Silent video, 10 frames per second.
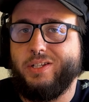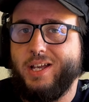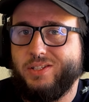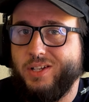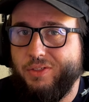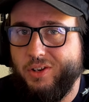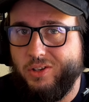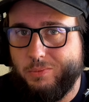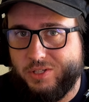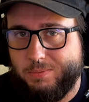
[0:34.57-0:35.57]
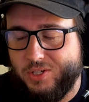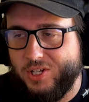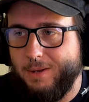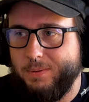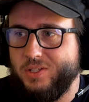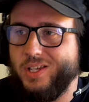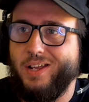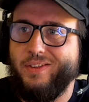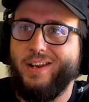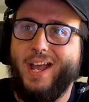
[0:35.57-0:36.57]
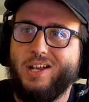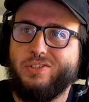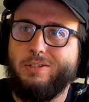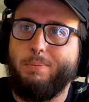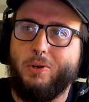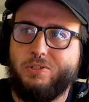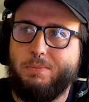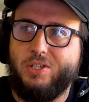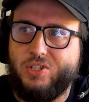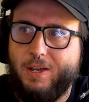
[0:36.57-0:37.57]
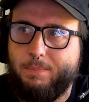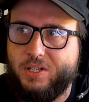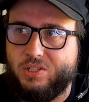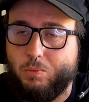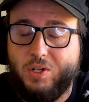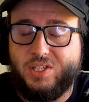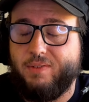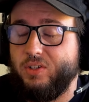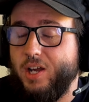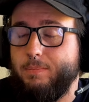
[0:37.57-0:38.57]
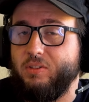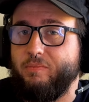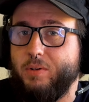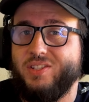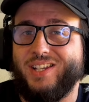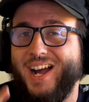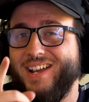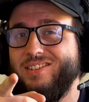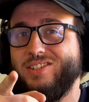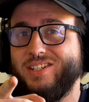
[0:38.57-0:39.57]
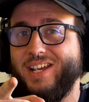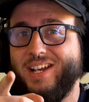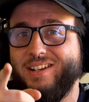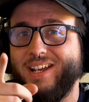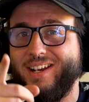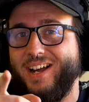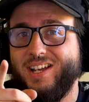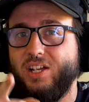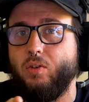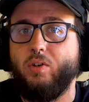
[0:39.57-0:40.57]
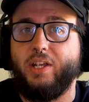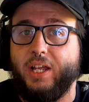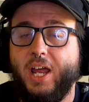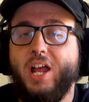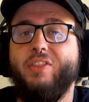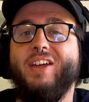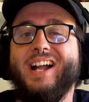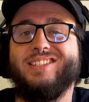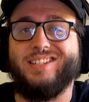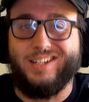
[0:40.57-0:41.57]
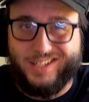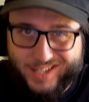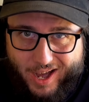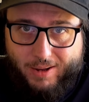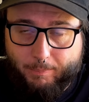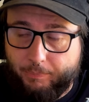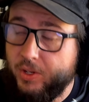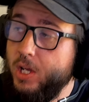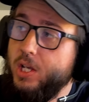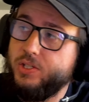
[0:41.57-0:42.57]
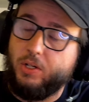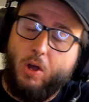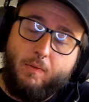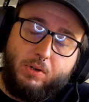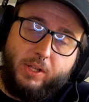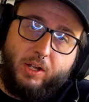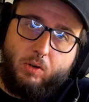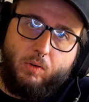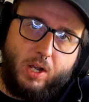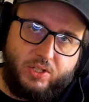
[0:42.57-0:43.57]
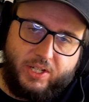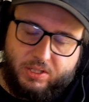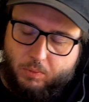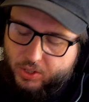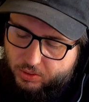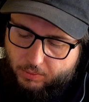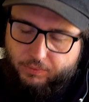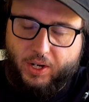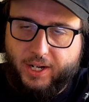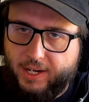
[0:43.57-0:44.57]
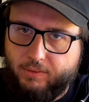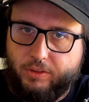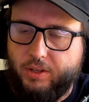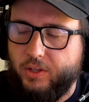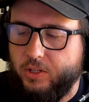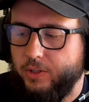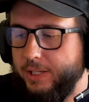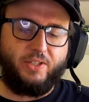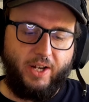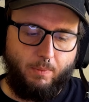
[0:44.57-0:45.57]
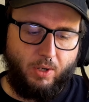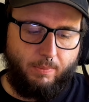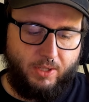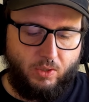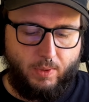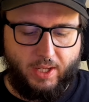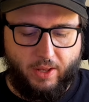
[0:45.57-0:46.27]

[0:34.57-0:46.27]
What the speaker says: that has nothing to do with Speed Champions and then actually post Speed Champions once every couple of months, I understand and I agree. That's dumb. So go over to LEGO Garage, that's where you'll find everything that you need. Today we're going to be doing